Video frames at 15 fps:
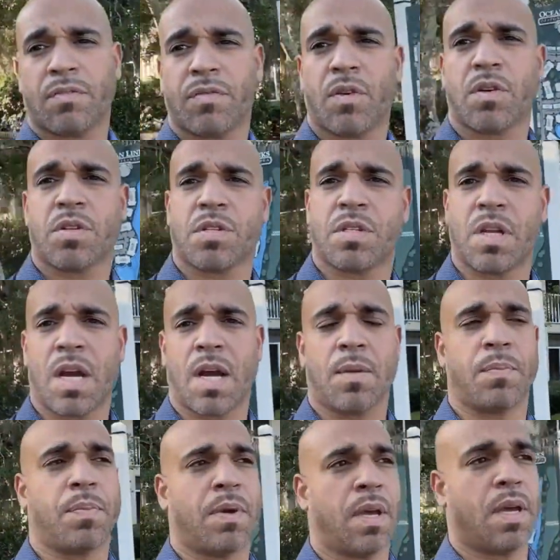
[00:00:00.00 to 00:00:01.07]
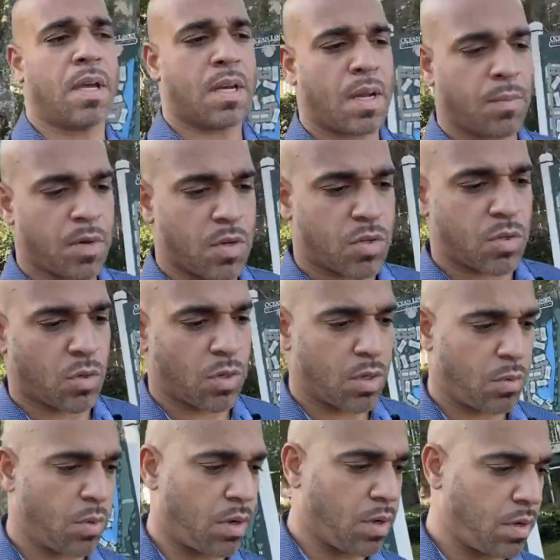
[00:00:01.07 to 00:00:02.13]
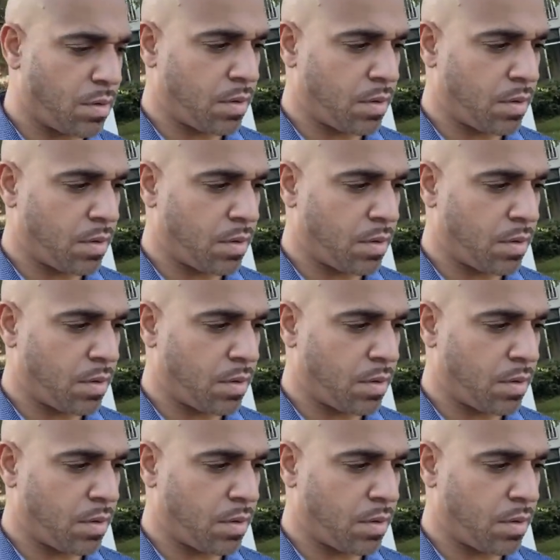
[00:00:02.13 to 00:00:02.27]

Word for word: first stop, and I'm gonna show you where